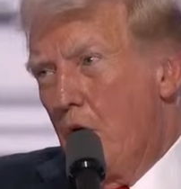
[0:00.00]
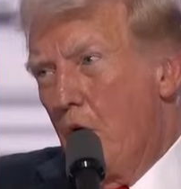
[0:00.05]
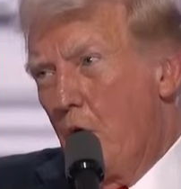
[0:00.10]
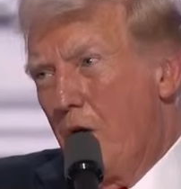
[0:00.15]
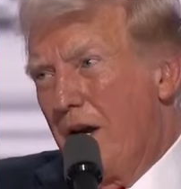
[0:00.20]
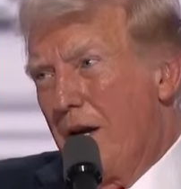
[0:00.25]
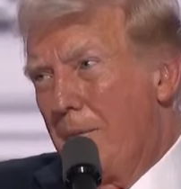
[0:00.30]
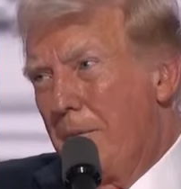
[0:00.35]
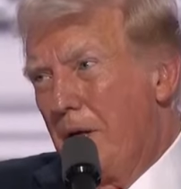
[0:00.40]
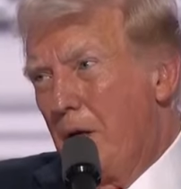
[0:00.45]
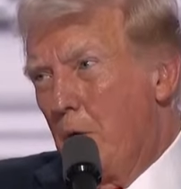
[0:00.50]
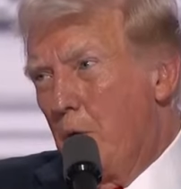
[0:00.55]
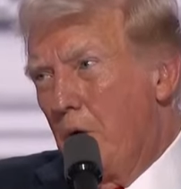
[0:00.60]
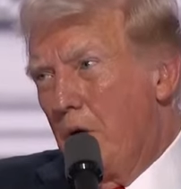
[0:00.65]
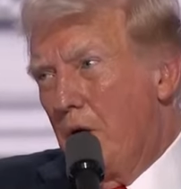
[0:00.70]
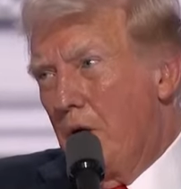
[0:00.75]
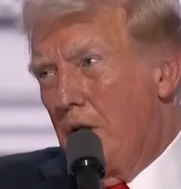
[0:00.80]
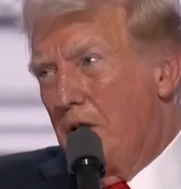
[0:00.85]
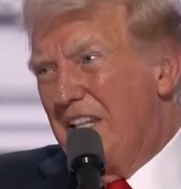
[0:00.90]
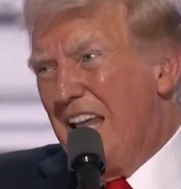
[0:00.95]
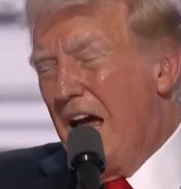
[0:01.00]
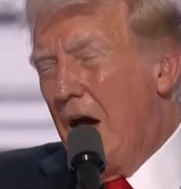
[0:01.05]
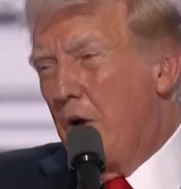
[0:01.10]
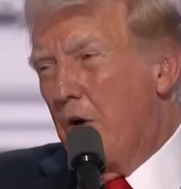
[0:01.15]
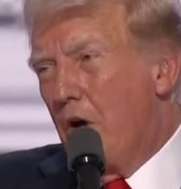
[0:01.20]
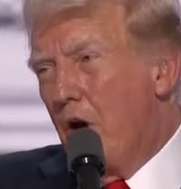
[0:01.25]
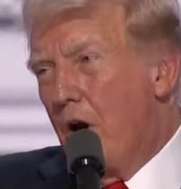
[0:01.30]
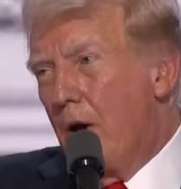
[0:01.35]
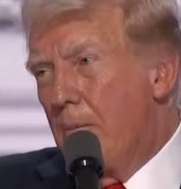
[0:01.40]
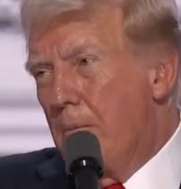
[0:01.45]
No enemy will
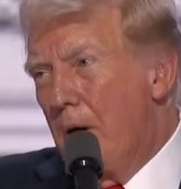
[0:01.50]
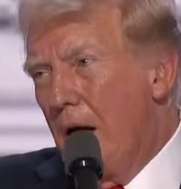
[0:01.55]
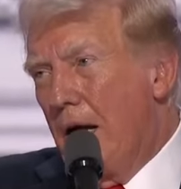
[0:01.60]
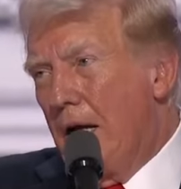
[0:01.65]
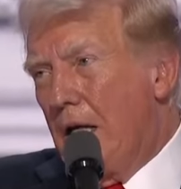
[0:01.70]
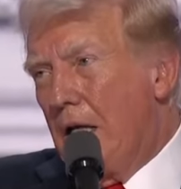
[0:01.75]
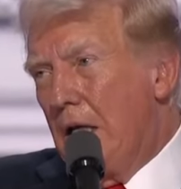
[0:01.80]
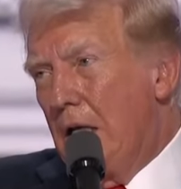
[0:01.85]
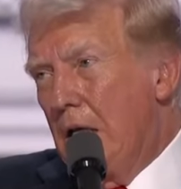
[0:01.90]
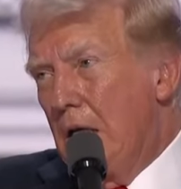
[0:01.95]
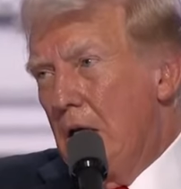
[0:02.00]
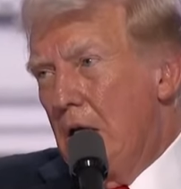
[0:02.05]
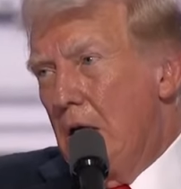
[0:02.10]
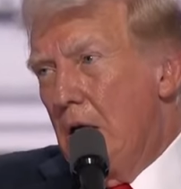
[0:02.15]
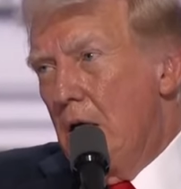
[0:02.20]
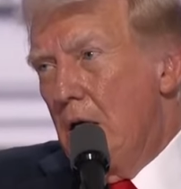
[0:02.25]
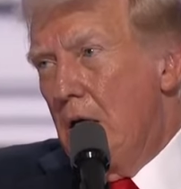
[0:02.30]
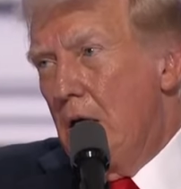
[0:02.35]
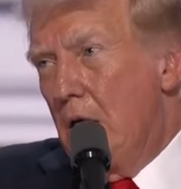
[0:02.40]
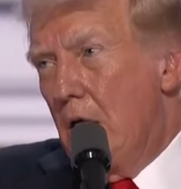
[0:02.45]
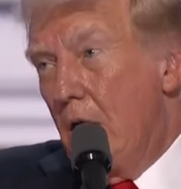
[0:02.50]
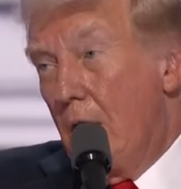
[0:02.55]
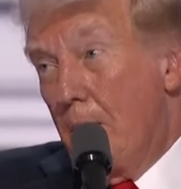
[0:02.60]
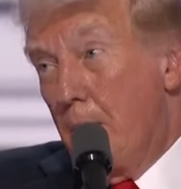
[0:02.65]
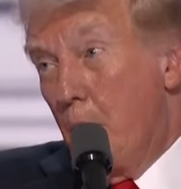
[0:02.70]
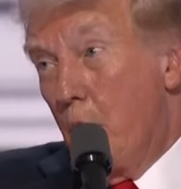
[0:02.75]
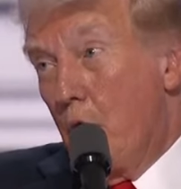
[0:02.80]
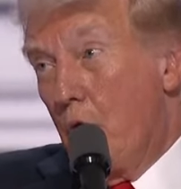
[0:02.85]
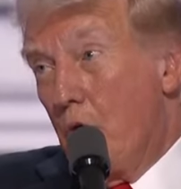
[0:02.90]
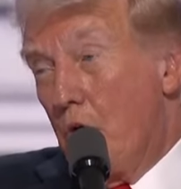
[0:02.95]
doubt our might. Our
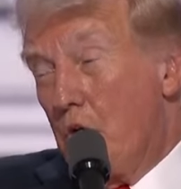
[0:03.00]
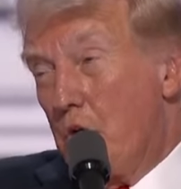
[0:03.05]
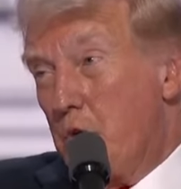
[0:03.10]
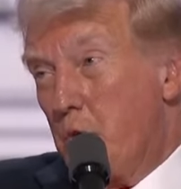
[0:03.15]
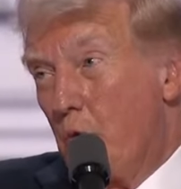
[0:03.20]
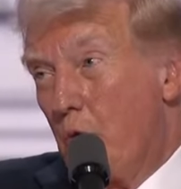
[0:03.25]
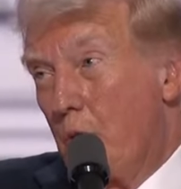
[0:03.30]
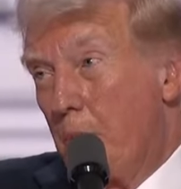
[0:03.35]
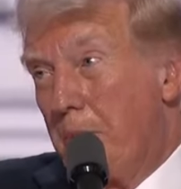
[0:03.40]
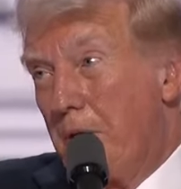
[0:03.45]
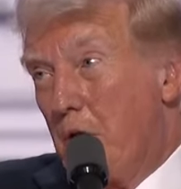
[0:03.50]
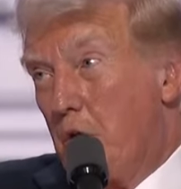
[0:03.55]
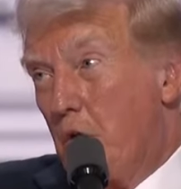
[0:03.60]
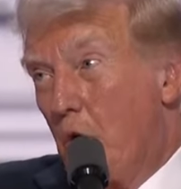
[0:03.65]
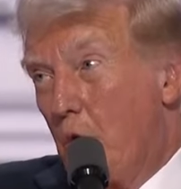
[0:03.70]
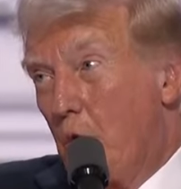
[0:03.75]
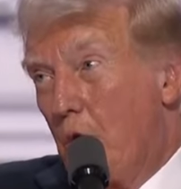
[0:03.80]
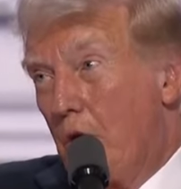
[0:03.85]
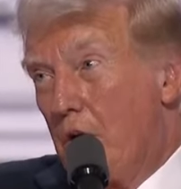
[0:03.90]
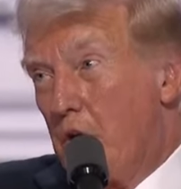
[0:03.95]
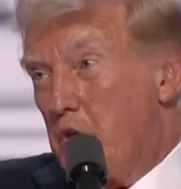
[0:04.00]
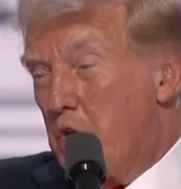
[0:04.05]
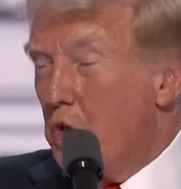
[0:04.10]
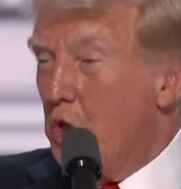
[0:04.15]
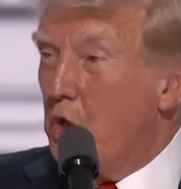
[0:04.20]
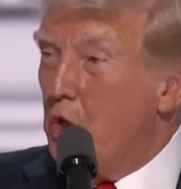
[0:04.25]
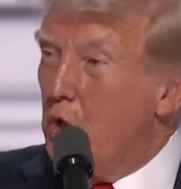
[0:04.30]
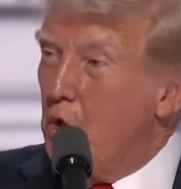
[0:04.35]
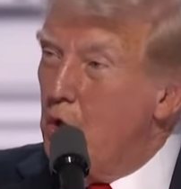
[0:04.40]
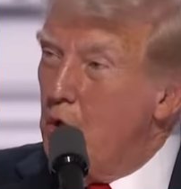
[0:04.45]
borders will be totally
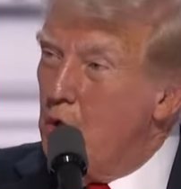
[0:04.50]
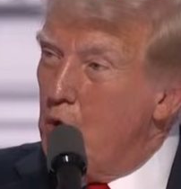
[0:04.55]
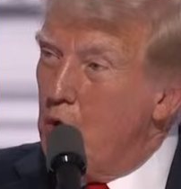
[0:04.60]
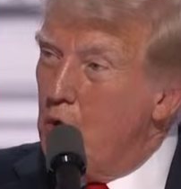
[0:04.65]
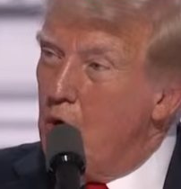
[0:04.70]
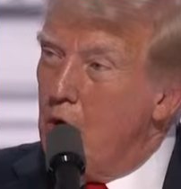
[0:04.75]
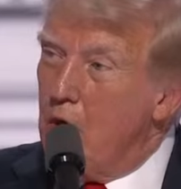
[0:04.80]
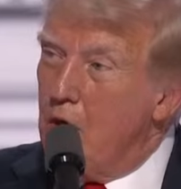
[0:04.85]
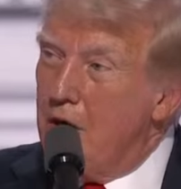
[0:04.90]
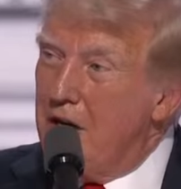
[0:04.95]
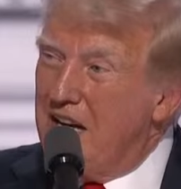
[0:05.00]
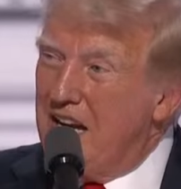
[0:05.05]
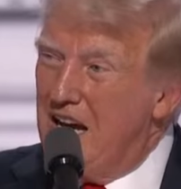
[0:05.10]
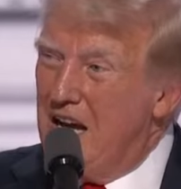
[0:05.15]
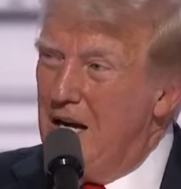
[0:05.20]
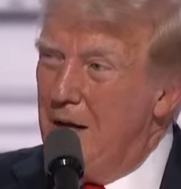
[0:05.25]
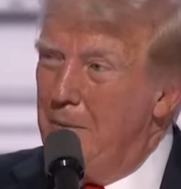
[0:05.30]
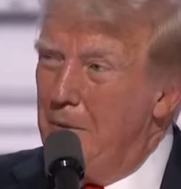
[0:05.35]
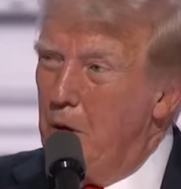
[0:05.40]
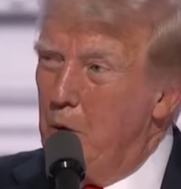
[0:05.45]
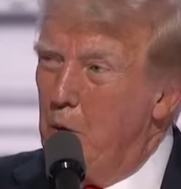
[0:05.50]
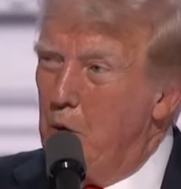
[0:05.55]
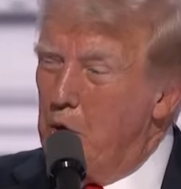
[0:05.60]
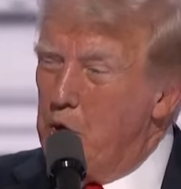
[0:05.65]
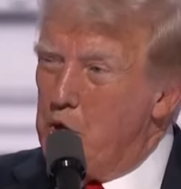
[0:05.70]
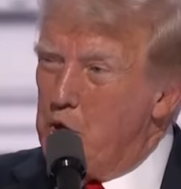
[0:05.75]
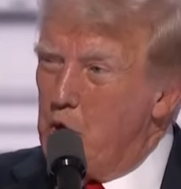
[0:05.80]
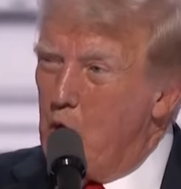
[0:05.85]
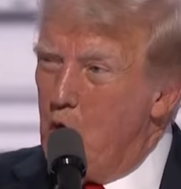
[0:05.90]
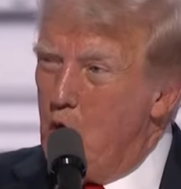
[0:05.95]
secure. Our economy
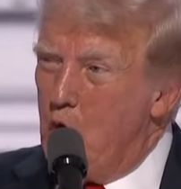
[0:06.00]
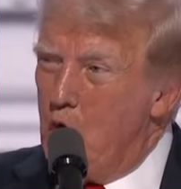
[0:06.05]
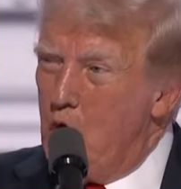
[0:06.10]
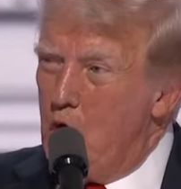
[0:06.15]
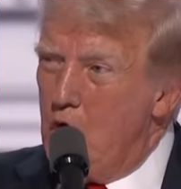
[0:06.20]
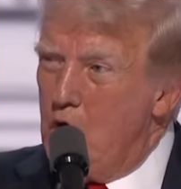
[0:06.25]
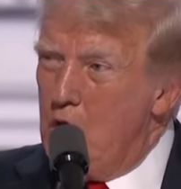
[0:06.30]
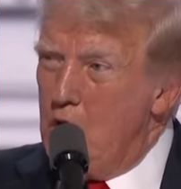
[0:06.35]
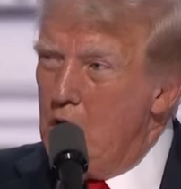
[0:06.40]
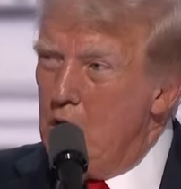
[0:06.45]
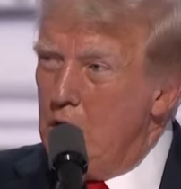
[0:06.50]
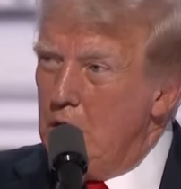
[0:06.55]
will soar.